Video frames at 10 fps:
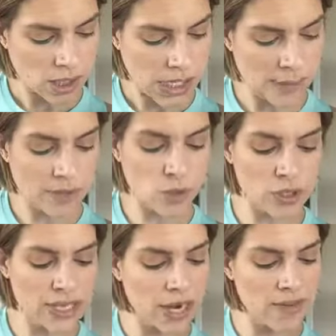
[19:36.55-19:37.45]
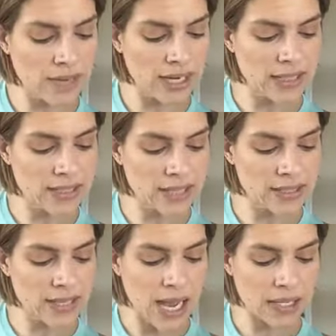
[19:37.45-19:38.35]
And of course, Ayurveda
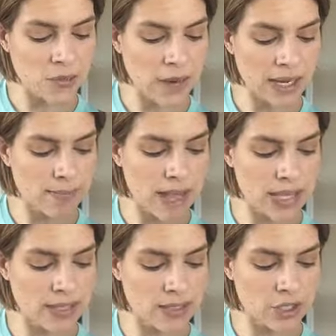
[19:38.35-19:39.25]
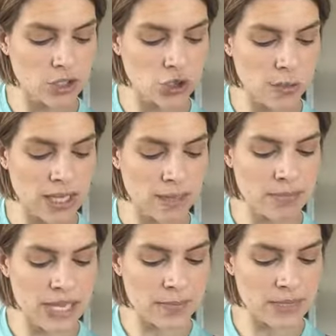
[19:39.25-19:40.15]
does not recommend consuming
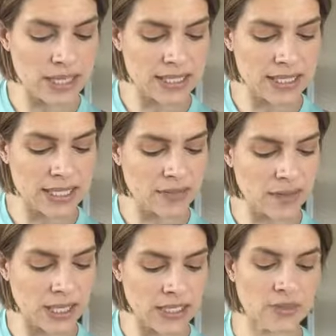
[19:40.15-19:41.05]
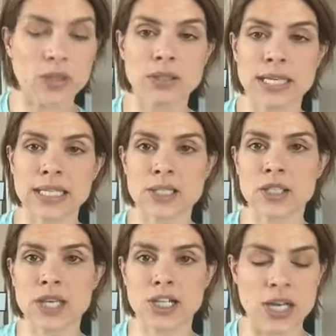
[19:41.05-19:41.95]
meat because it is very difficult to
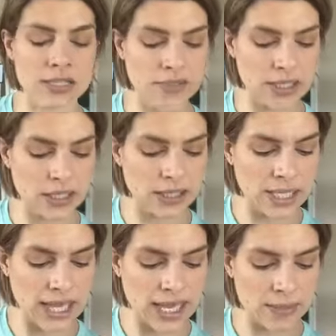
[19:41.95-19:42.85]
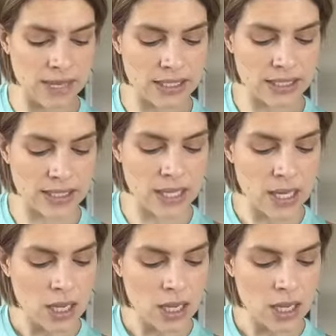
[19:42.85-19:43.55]
digest physically and mentally.